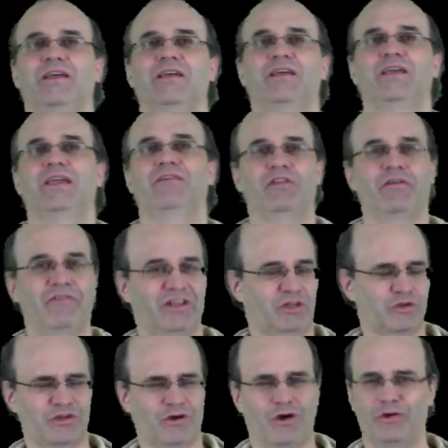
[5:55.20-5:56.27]
if the
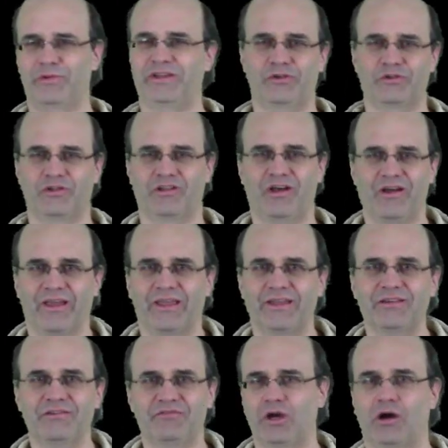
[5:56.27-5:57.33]
vectors are already on the
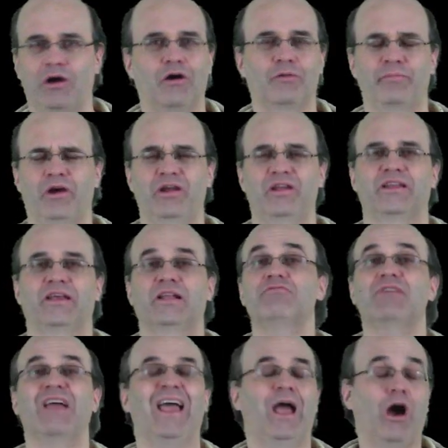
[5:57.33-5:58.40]
line, they are all
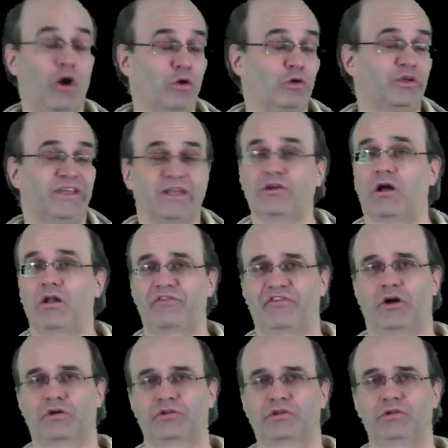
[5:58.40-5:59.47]
parallel, or you get all of
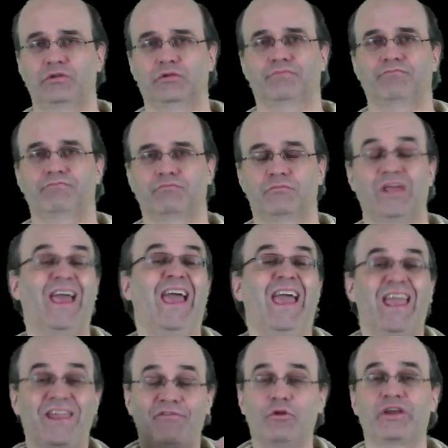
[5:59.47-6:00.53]
R2.
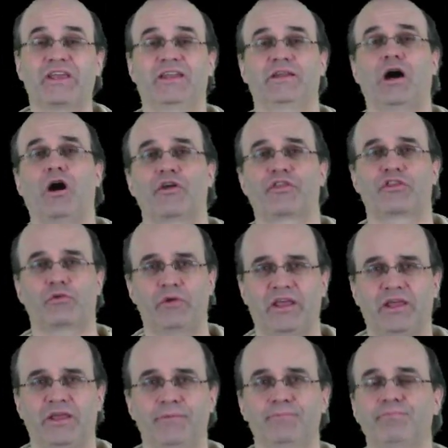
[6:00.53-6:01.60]
If you look in
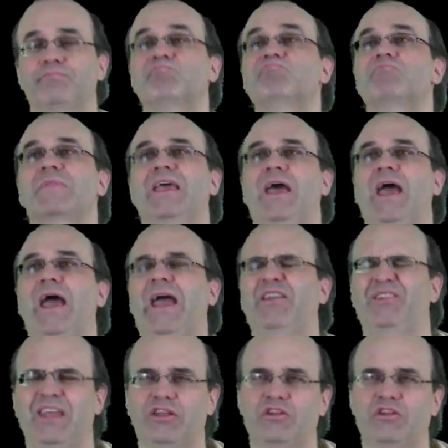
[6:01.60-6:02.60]
R3, and you take the